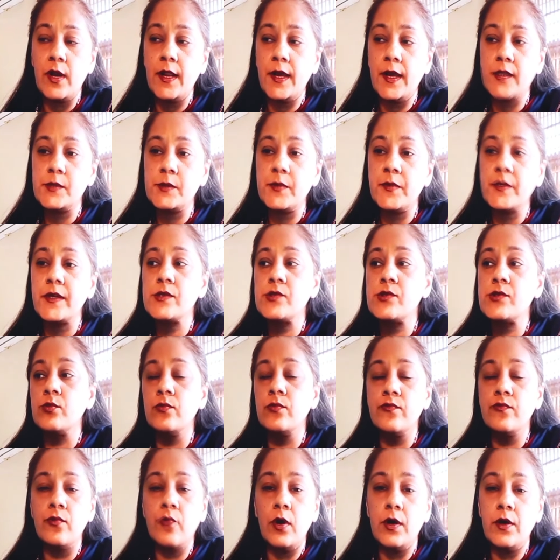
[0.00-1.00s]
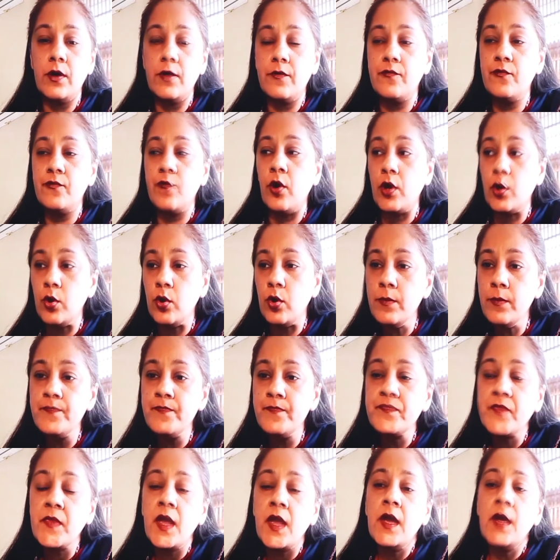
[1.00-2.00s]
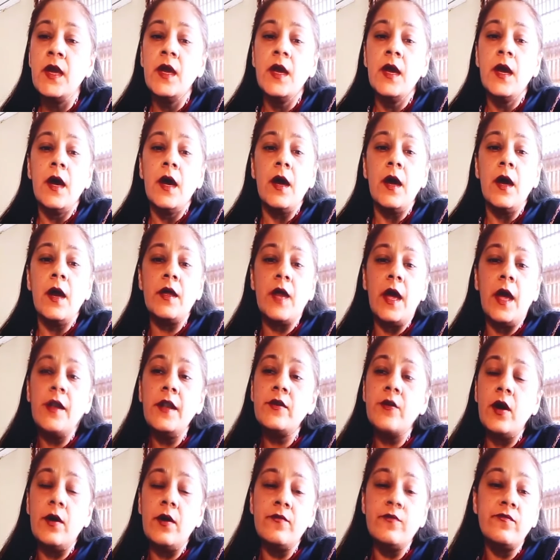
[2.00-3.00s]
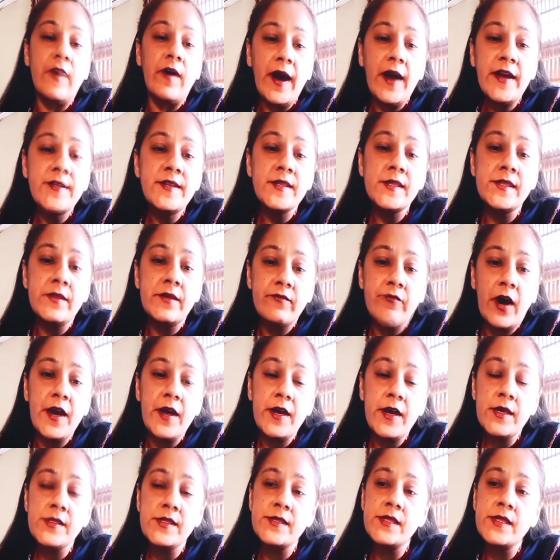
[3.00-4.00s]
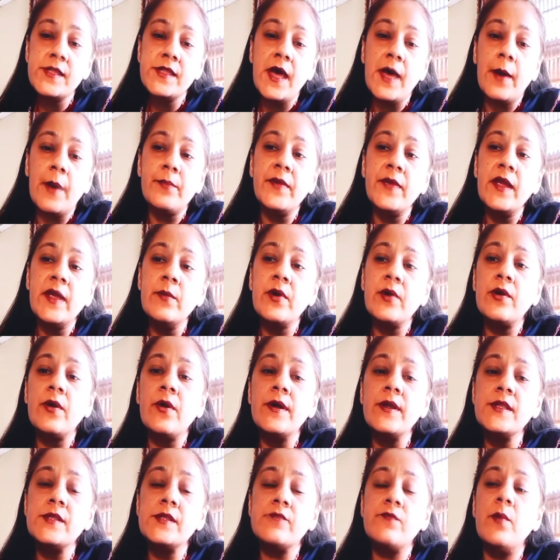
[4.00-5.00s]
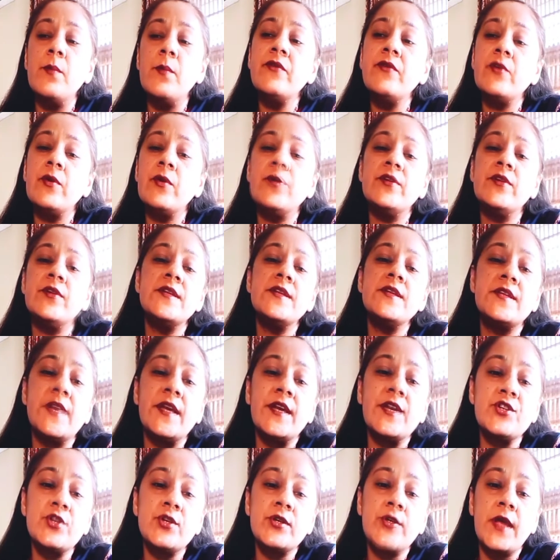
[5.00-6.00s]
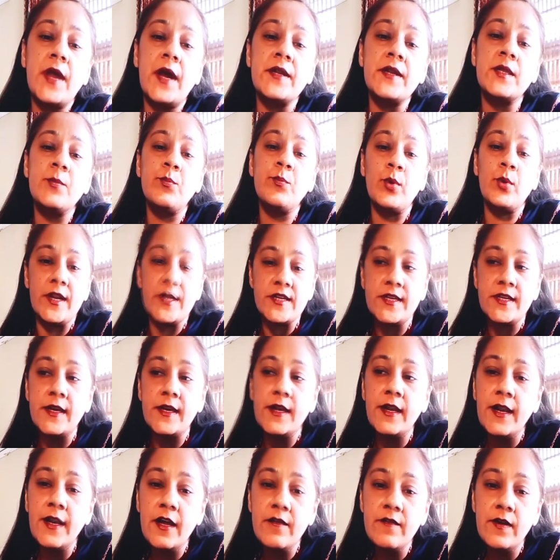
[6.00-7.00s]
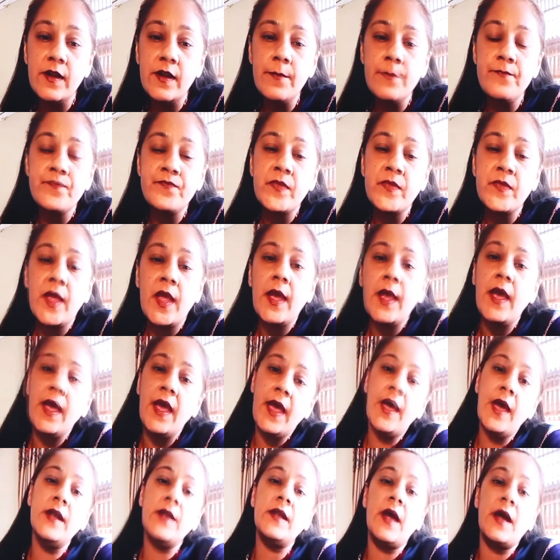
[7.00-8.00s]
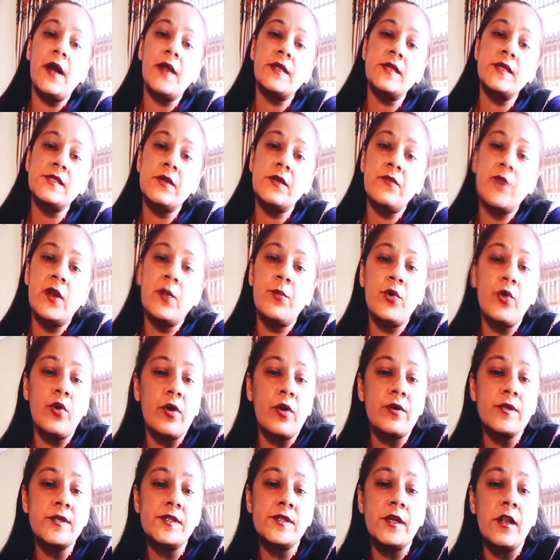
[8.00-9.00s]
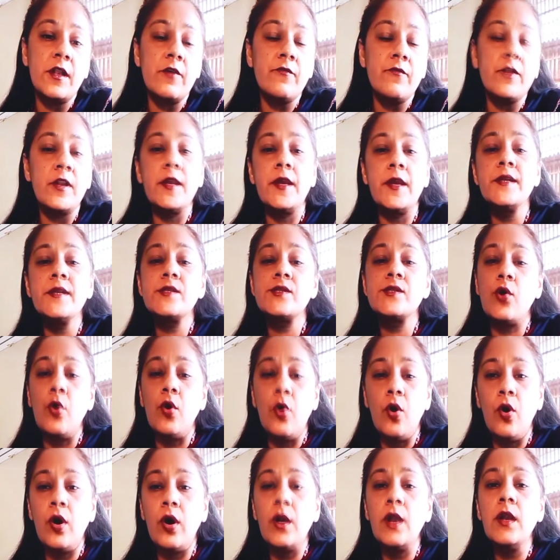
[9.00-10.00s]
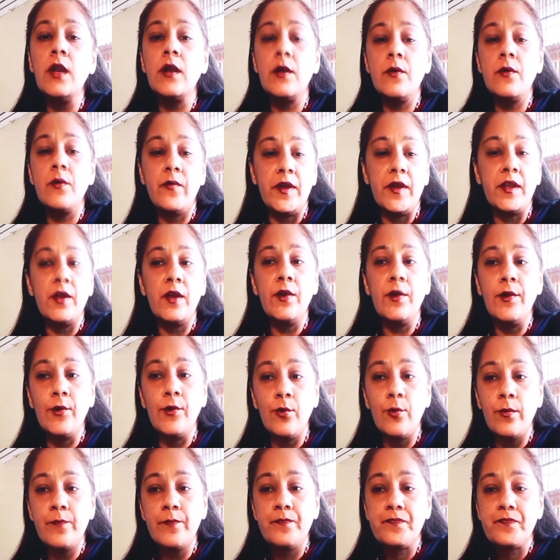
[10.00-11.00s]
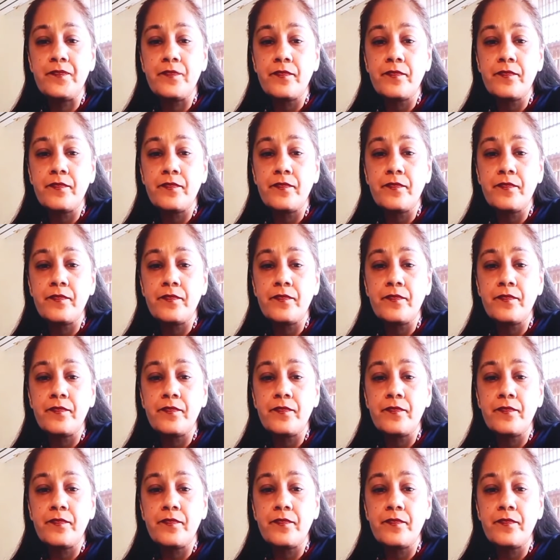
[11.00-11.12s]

aspects to follow. And why is this happening? Because women representation at the political level and at the civil bureaucracy level, it's all very low.